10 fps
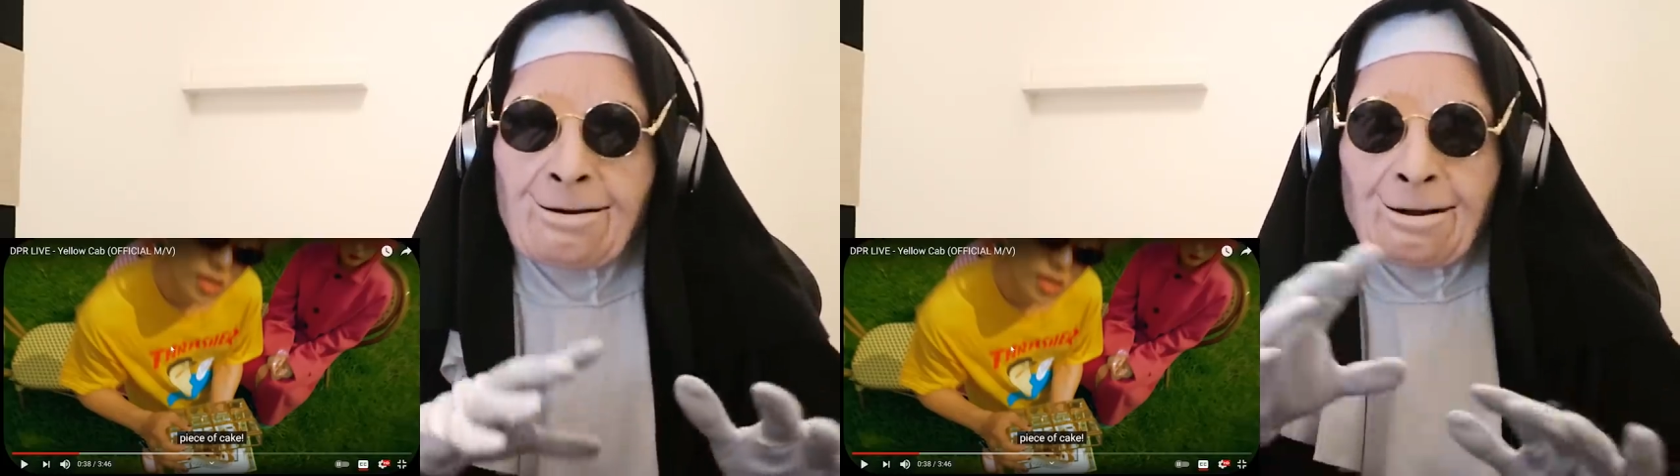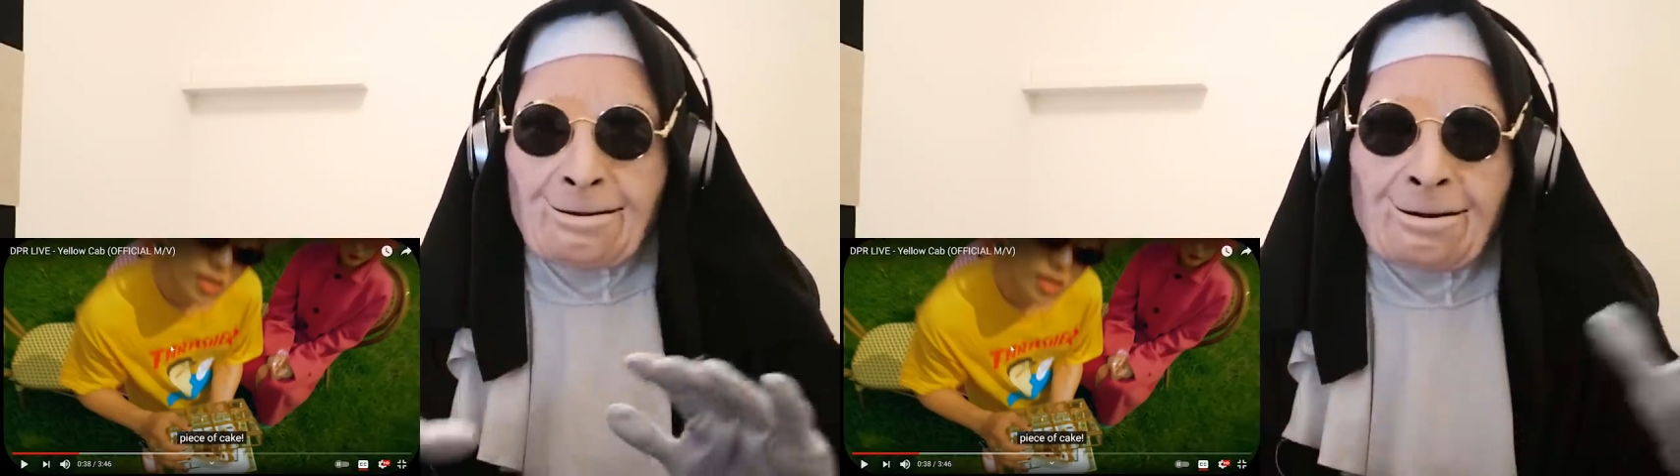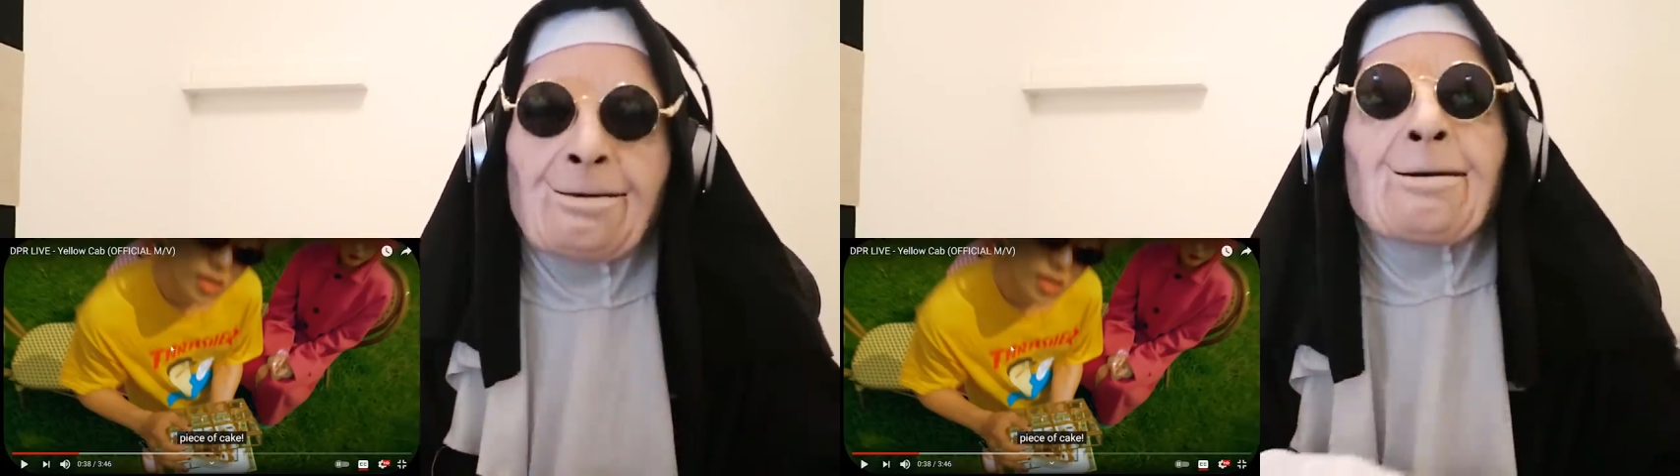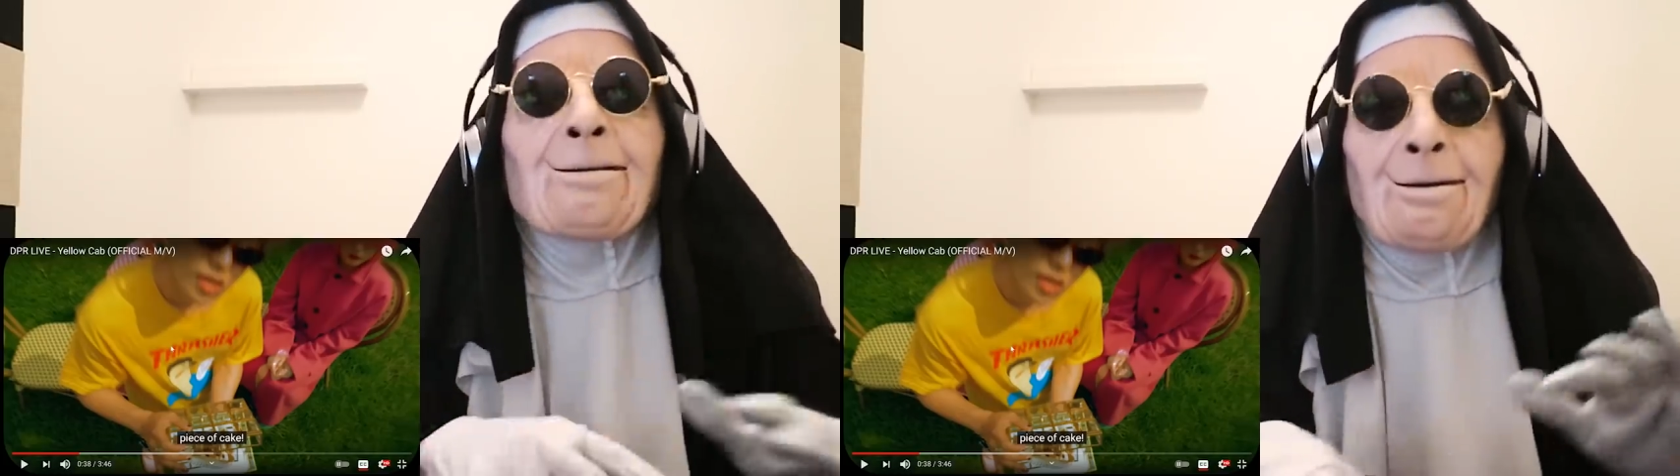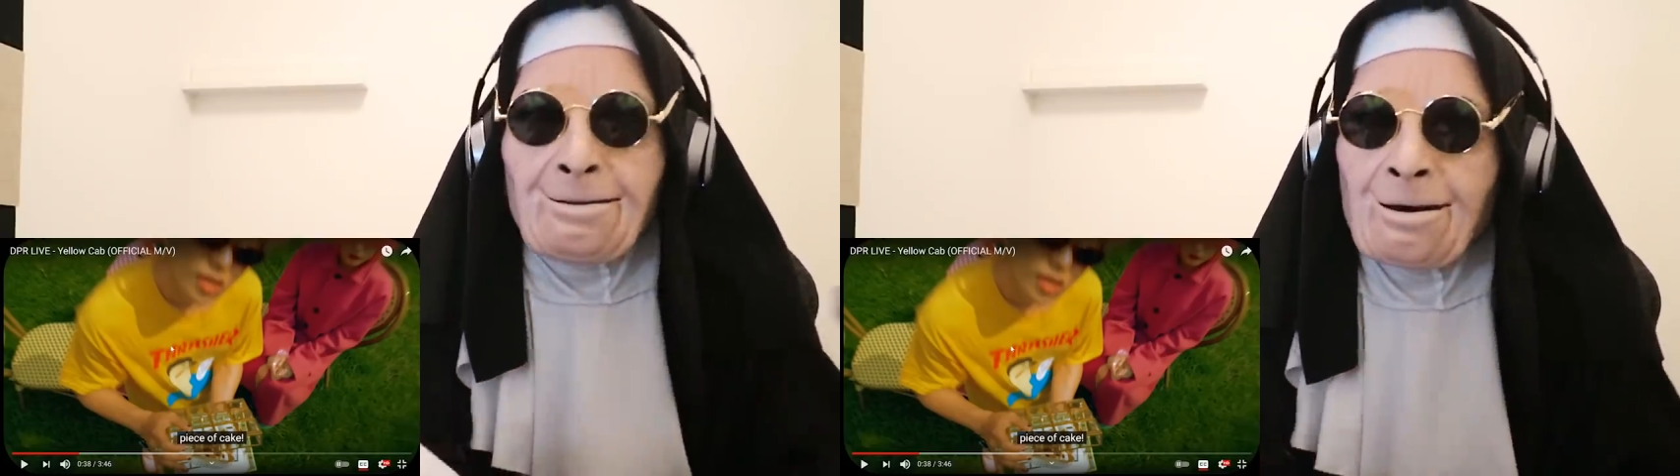what they were doing
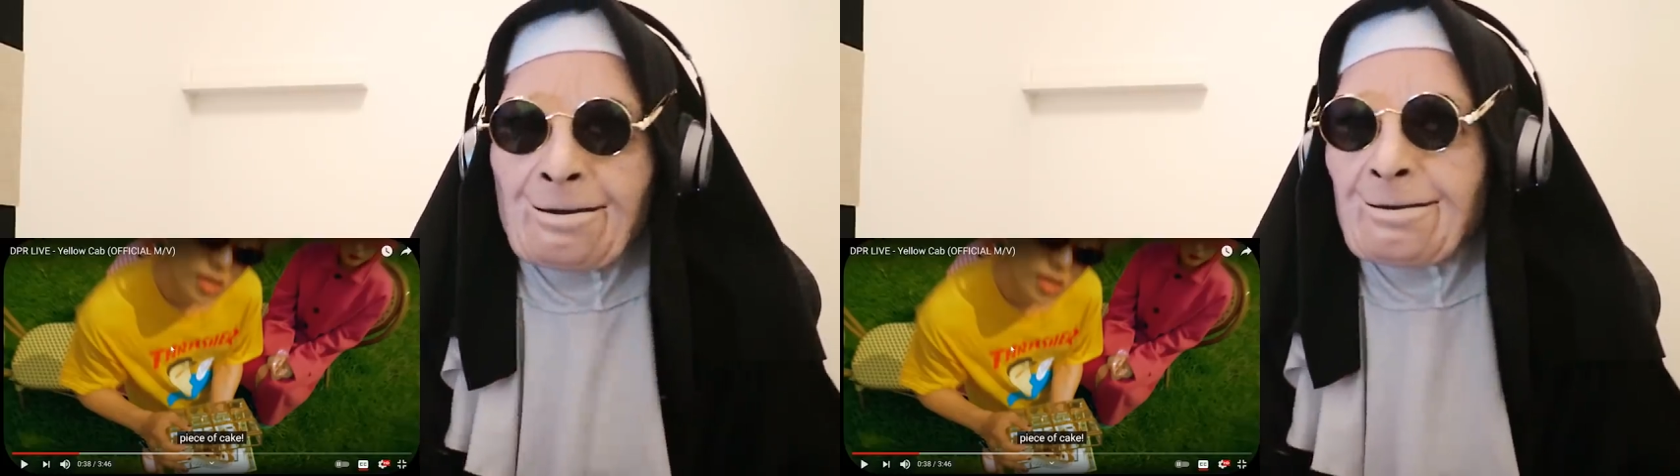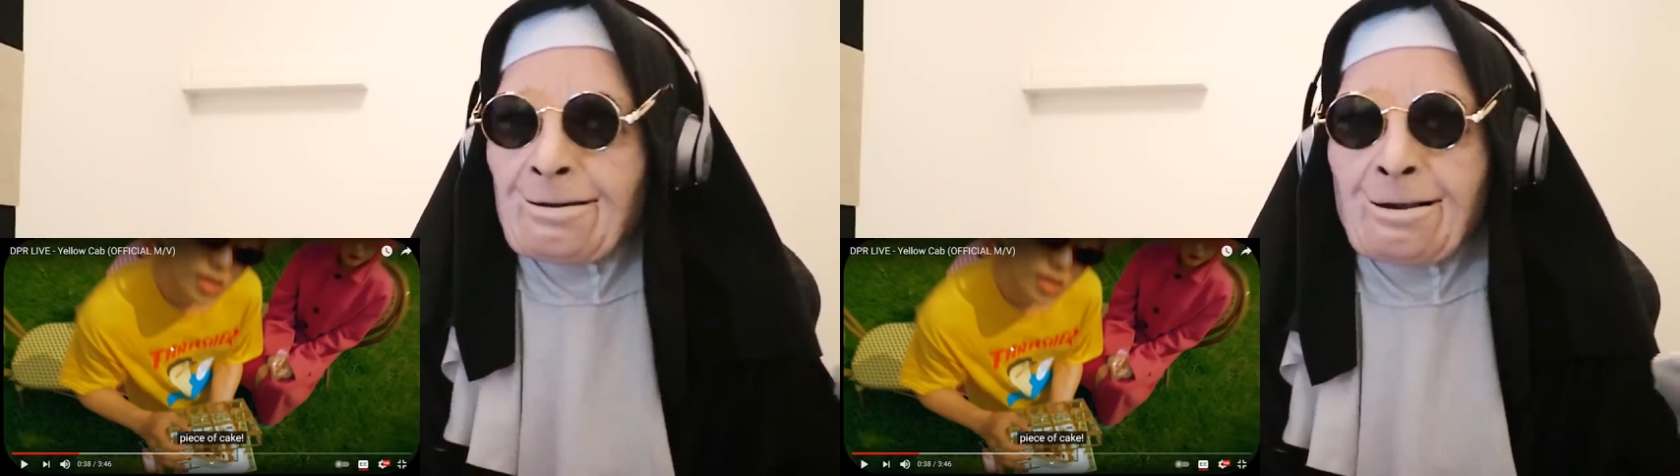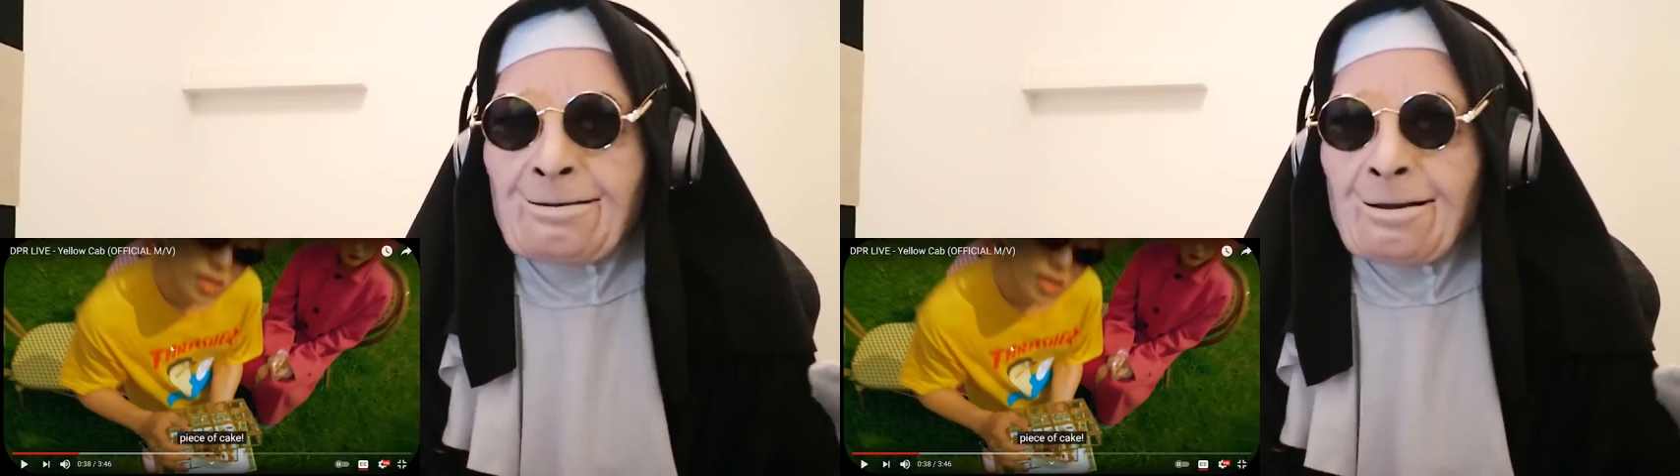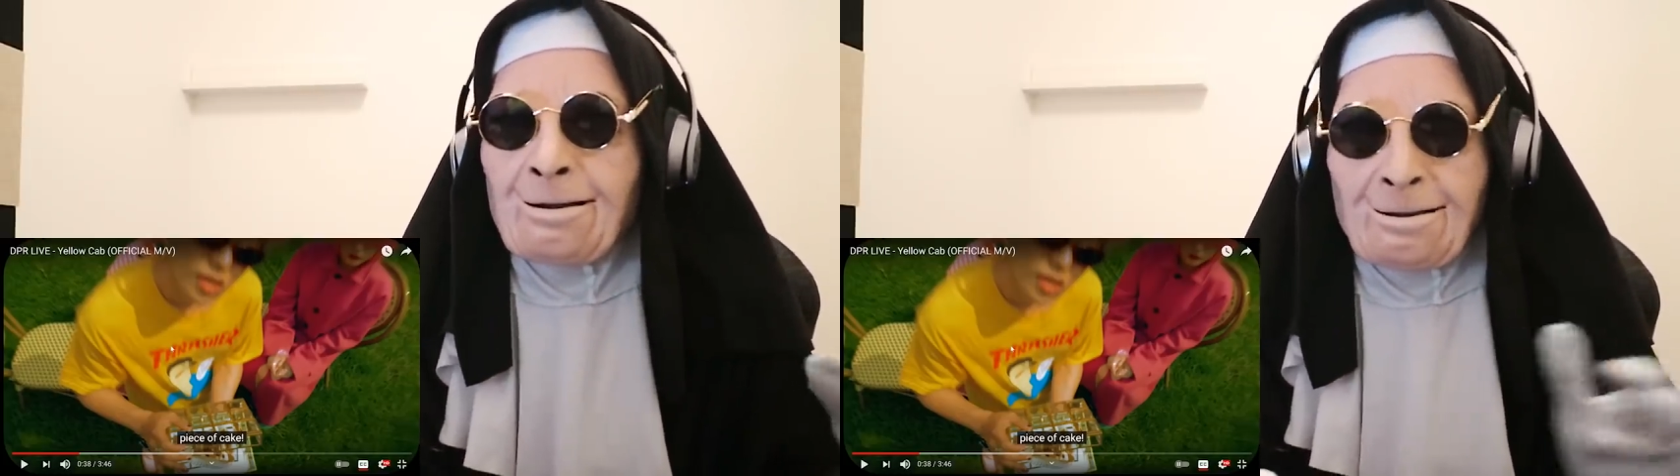in the visuals, you know what I'm saying.